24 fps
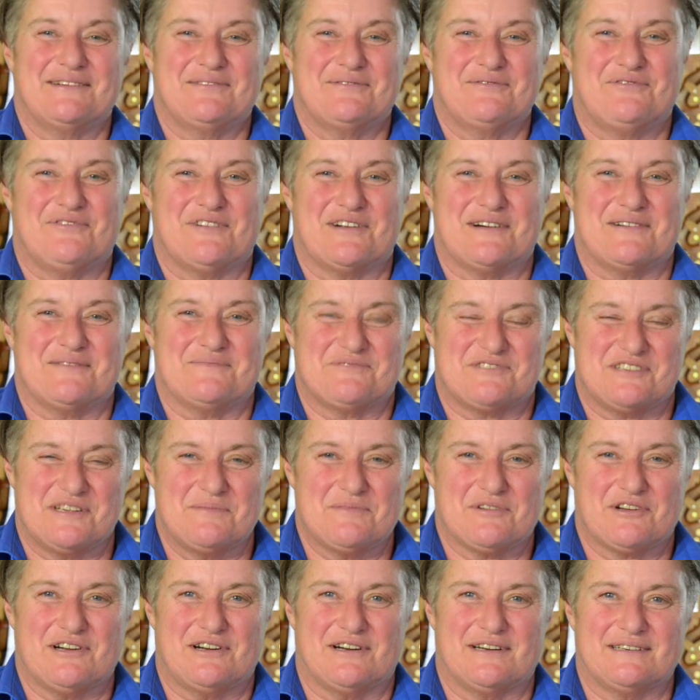from
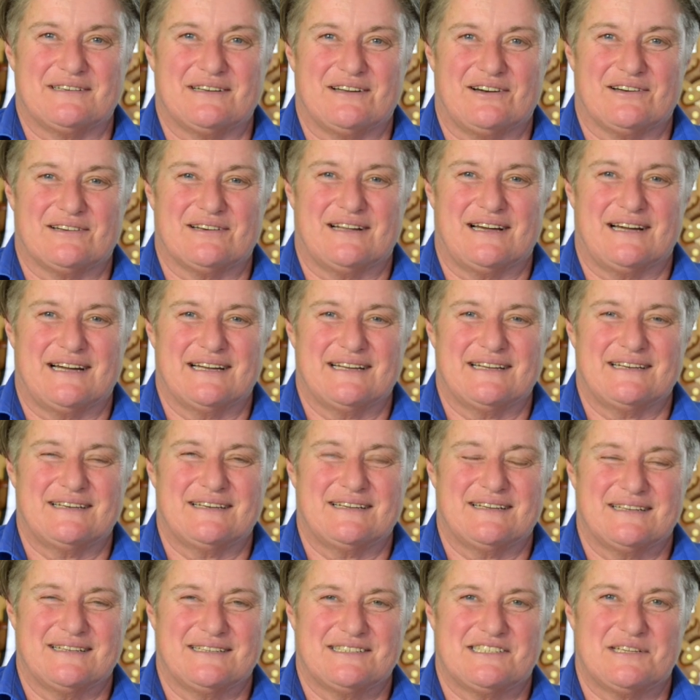Timbecon online,